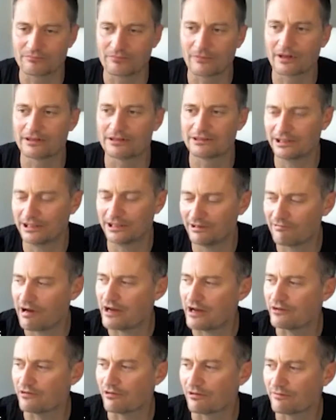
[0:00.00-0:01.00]
Silly
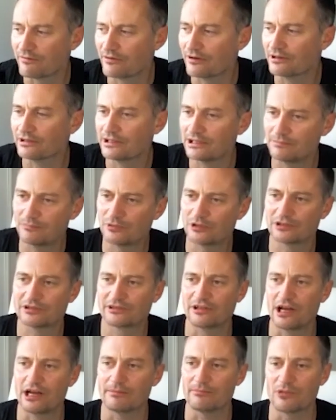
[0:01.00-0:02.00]
radiographer, didn't put a
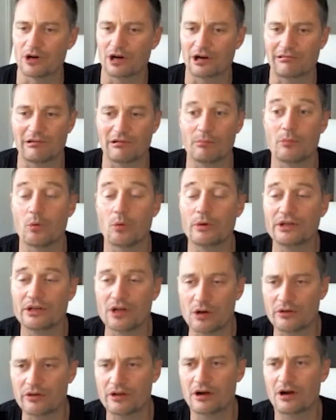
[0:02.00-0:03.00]
side marker on, but we
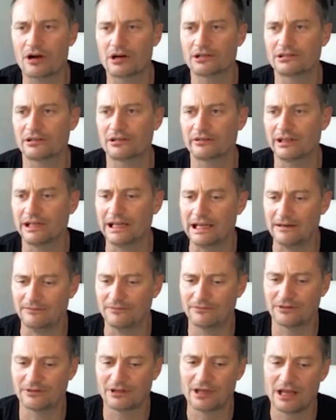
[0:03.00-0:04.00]
know the heart is on the
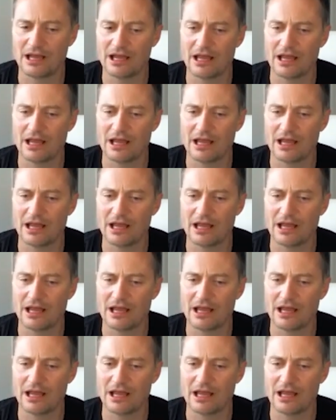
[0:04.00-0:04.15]
left.